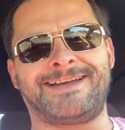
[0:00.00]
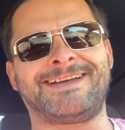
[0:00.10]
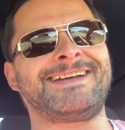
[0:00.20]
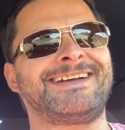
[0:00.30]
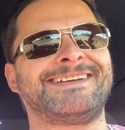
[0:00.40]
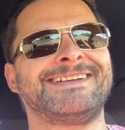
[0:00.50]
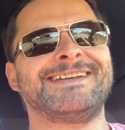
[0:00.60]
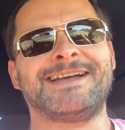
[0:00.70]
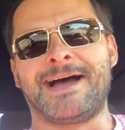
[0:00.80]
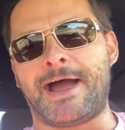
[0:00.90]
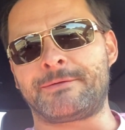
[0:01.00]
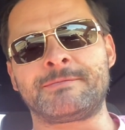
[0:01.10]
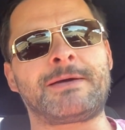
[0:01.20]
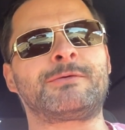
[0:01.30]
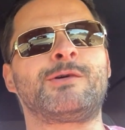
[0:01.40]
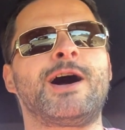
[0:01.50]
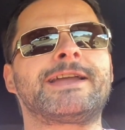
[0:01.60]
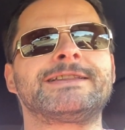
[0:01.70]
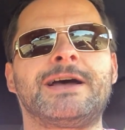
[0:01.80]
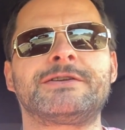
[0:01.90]
I remember
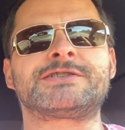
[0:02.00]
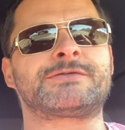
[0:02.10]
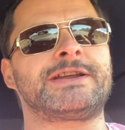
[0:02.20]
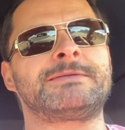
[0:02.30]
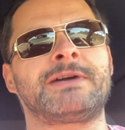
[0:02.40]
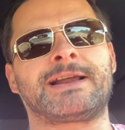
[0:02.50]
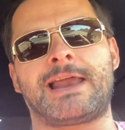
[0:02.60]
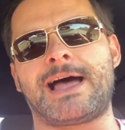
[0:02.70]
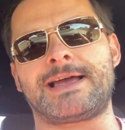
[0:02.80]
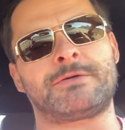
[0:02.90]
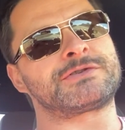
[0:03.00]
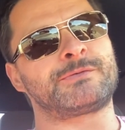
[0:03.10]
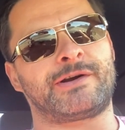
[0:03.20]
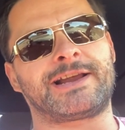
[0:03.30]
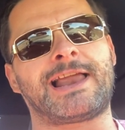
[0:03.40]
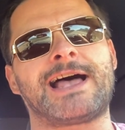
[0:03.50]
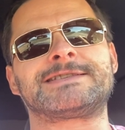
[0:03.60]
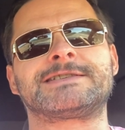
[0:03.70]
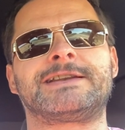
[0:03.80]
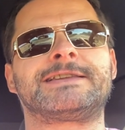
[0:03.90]
walking down the street, my gla I was wearing
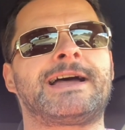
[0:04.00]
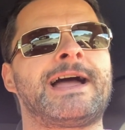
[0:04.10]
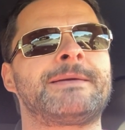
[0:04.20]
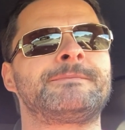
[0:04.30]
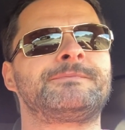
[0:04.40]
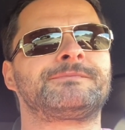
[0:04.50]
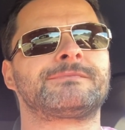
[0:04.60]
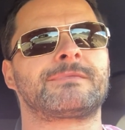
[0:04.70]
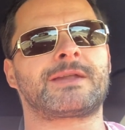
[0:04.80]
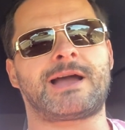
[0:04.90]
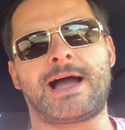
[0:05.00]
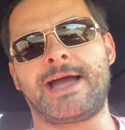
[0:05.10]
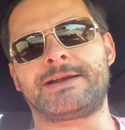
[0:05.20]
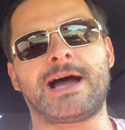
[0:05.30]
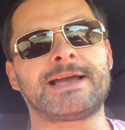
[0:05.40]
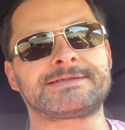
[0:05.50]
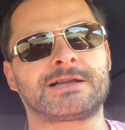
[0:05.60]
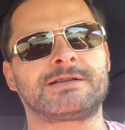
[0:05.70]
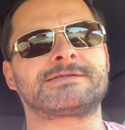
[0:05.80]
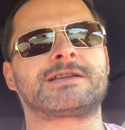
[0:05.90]
glasses at the time. I had
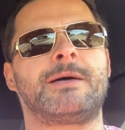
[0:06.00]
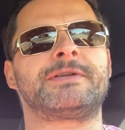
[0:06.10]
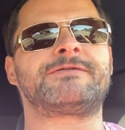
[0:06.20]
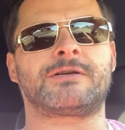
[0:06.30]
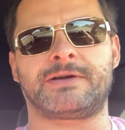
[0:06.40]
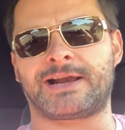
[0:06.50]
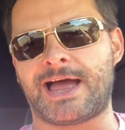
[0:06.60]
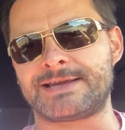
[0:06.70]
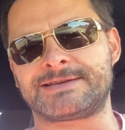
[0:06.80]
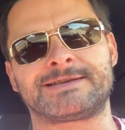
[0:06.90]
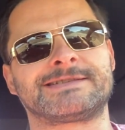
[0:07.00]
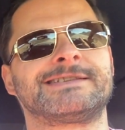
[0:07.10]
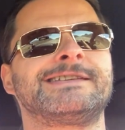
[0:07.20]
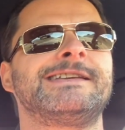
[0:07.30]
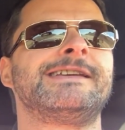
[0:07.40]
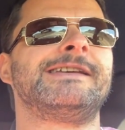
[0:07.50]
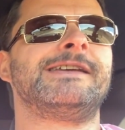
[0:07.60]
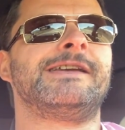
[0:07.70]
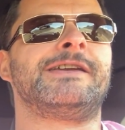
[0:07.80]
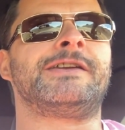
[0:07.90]
icicles coming from my glasses,
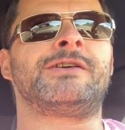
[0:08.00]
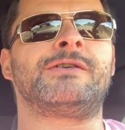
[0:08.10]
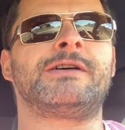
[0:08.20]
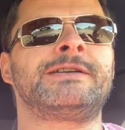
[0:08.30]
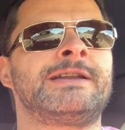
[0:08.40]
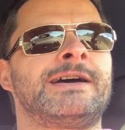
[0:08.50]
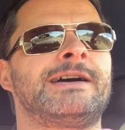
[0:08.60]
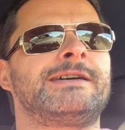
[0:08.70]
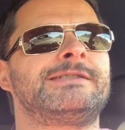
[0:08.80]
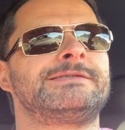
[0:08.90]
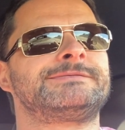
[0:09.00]
you know, and uh,